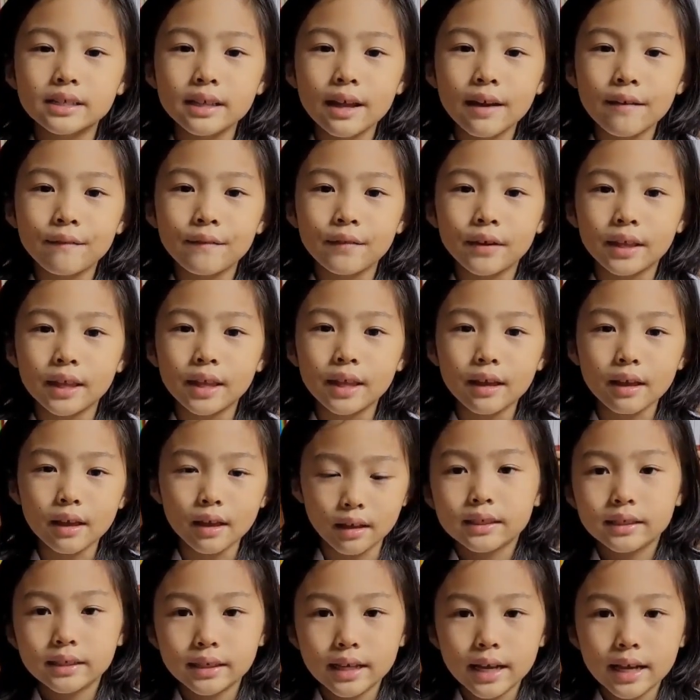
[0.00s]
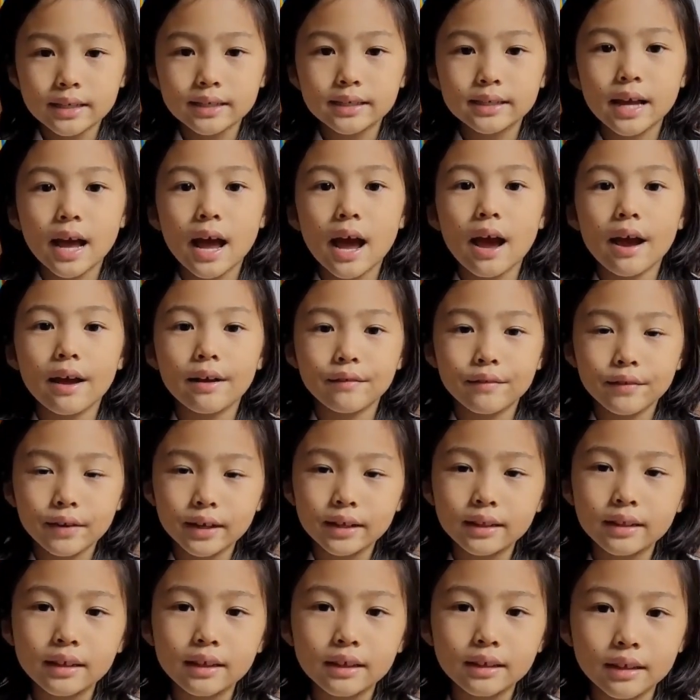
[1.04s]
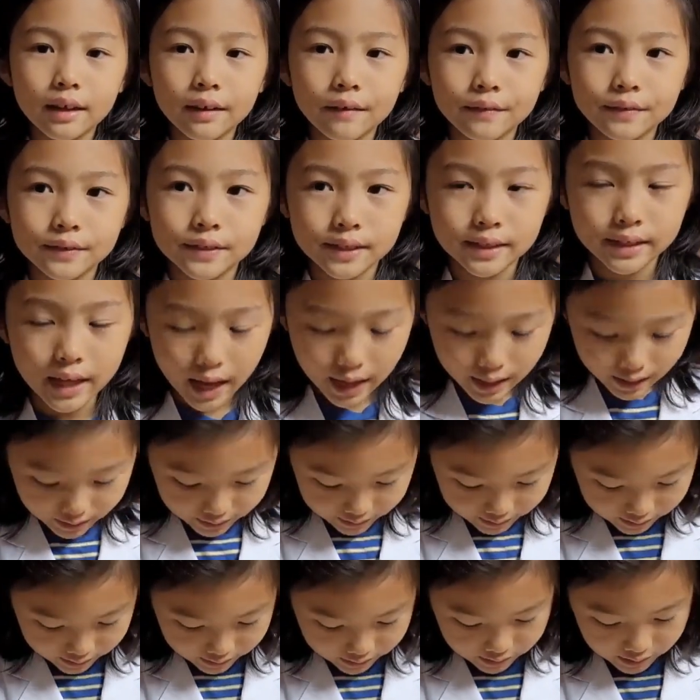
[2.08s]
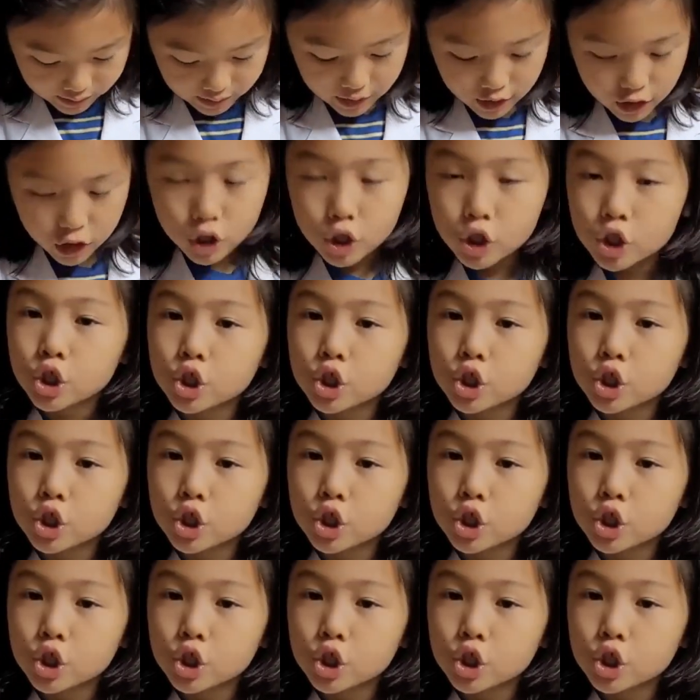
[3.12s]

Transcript: Isn't that funny? Yes, I really love science.